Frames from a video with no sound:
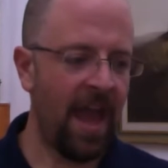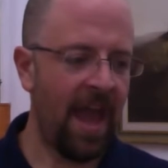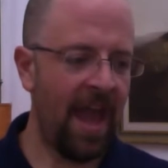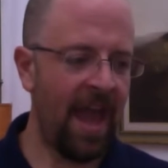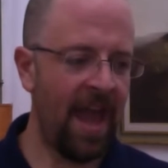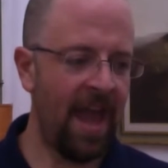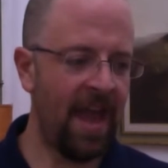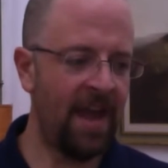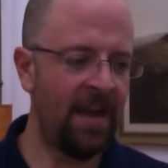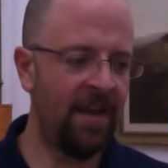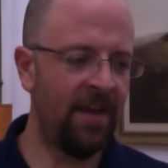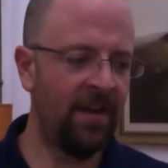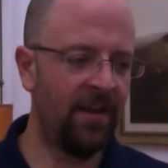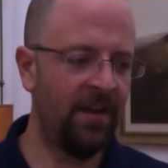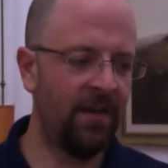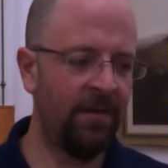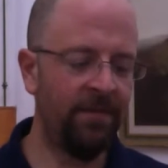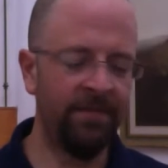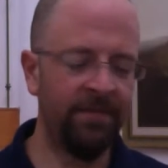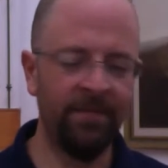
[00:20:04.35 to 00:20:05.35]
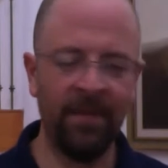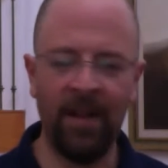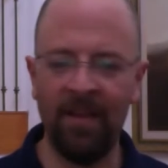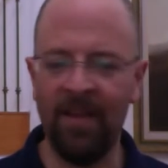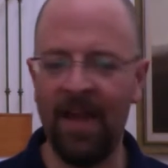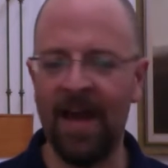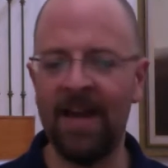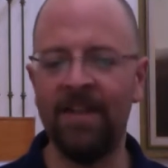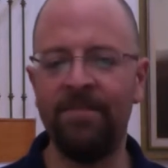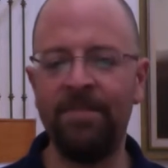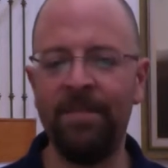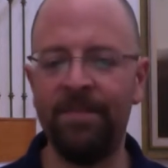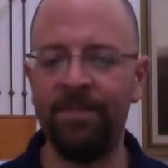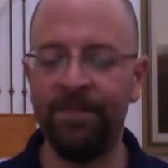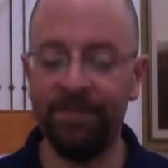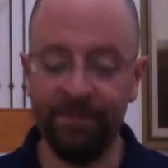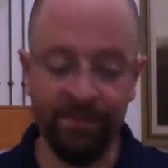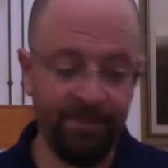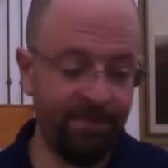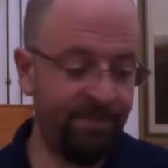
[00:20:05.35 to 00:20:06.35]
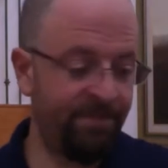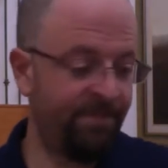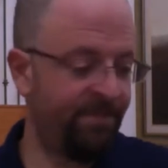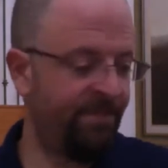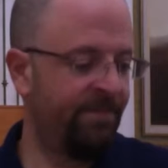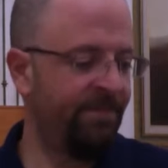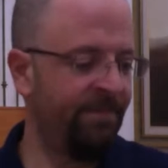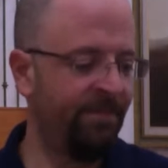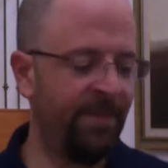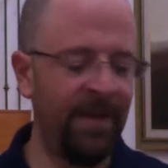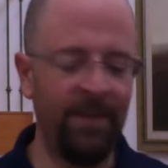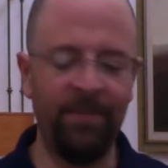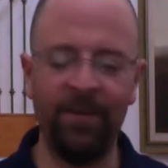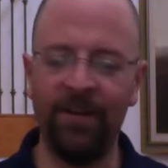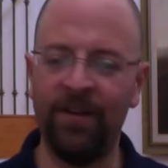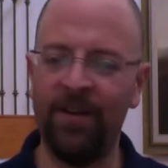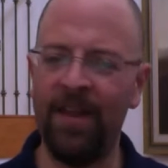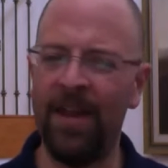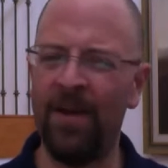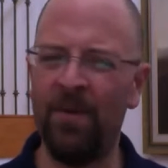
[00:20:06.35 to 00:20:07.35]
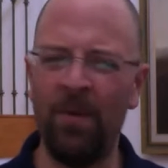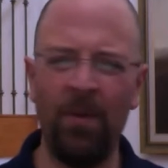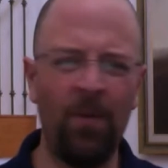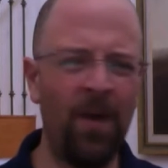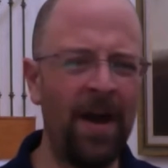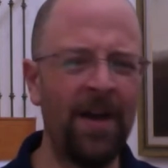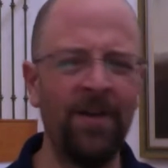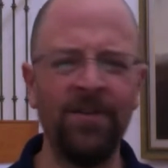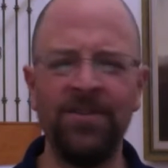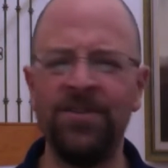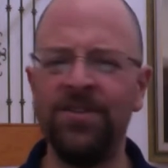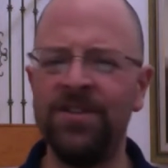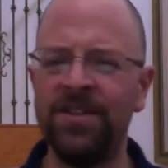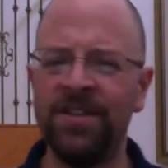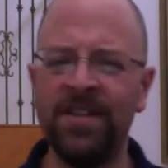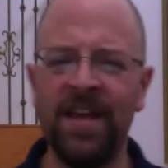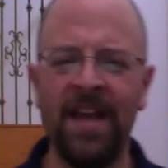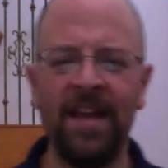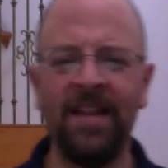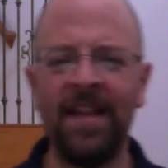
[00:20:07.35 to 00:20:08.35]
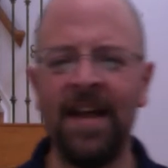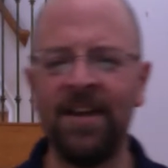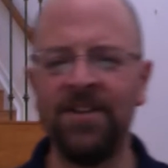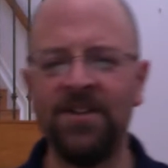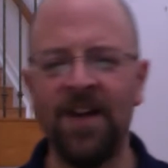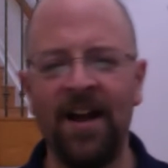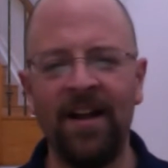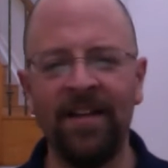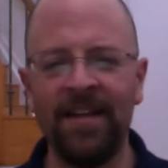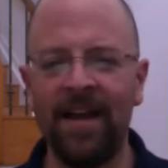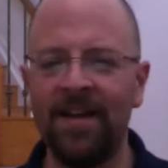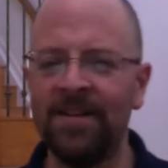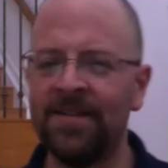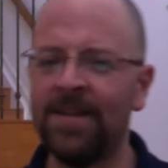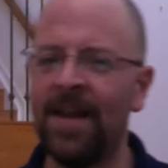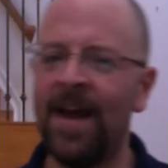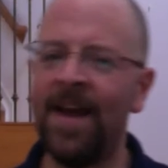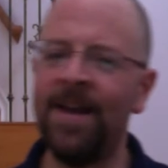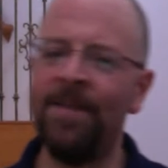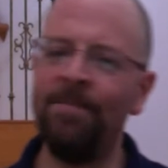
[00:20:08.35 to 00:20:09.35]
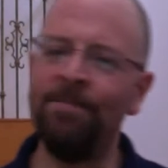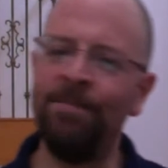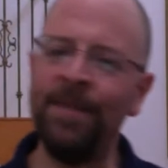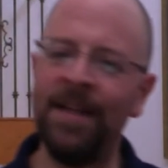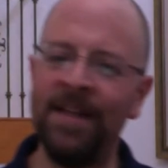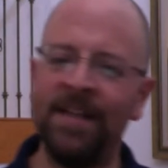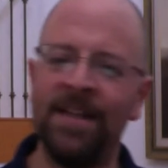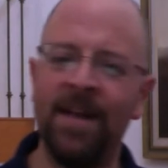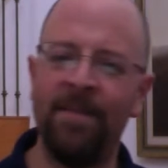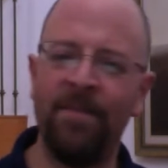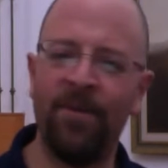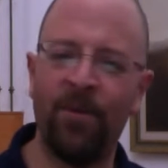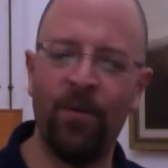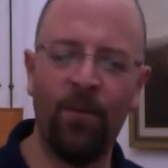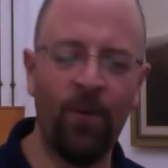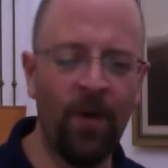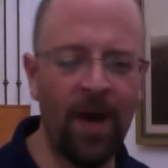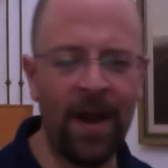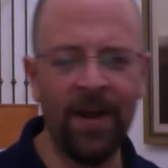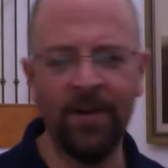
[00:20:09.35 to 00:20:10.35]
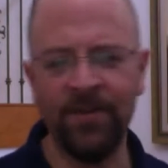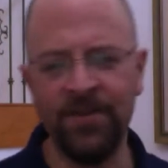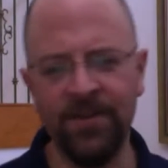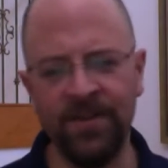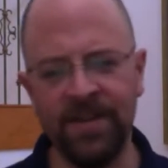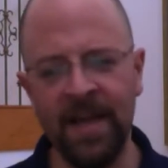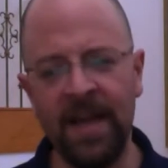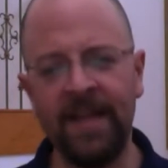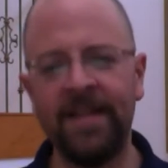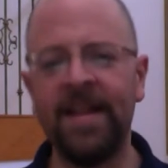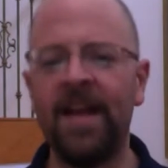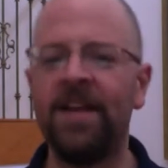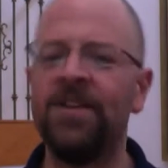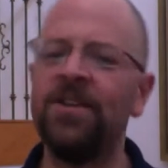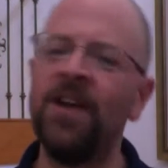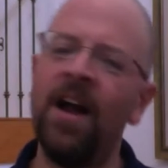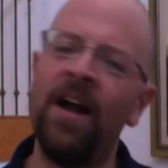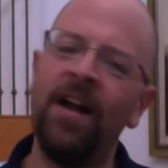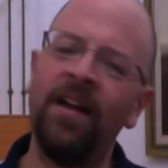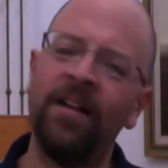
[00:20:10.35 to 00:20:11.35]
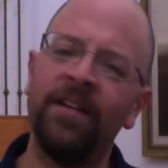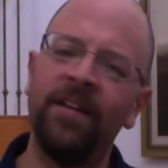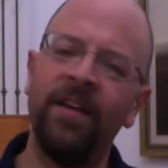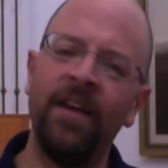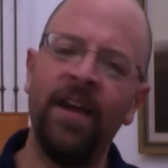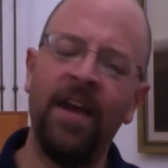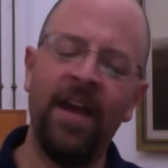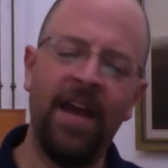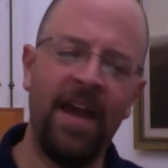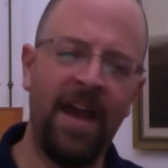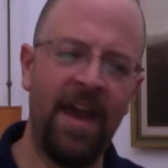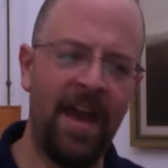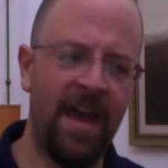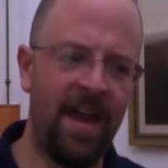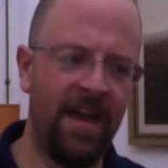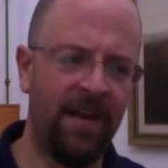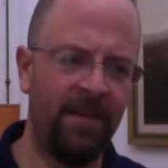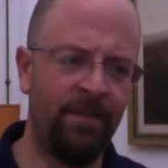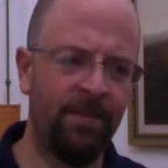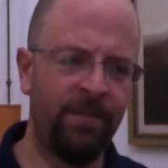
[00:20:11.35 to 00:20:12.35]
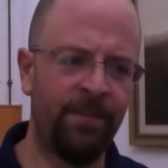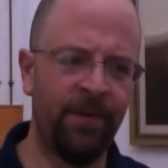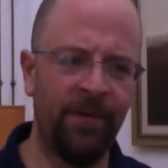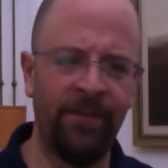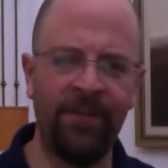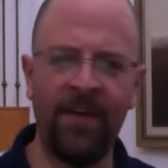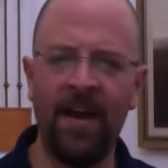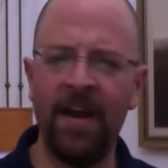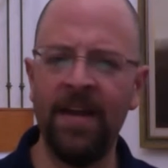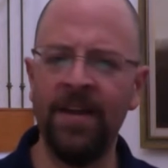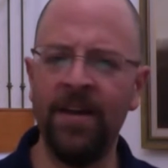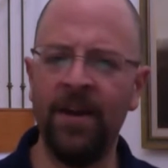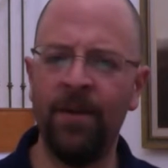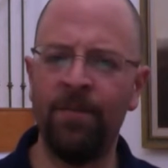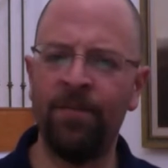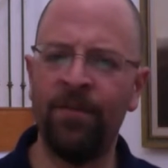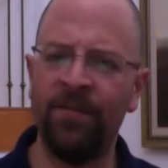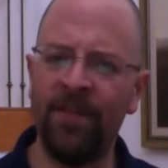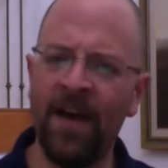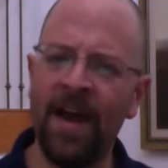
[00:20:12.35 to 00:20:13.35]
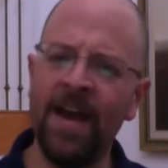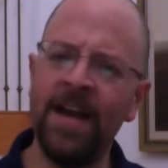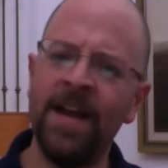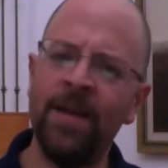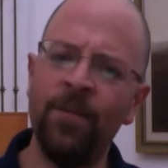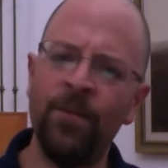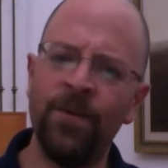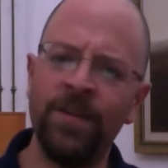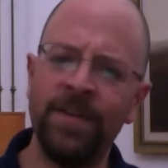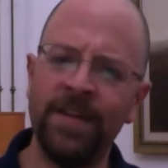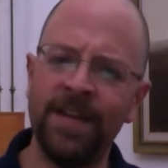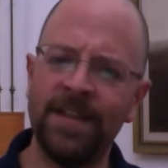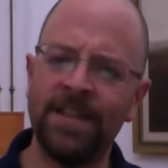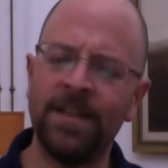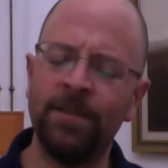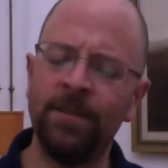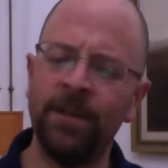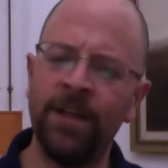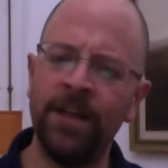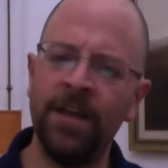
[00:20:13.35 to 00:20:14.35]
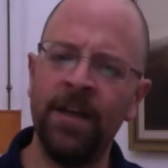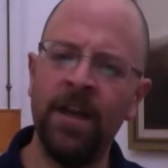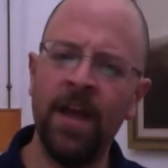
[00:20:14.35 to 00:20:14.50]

And a lot of people are like, well, why don't you just take that child outside and beat them? Or why don't you take that child and provide him with discipline?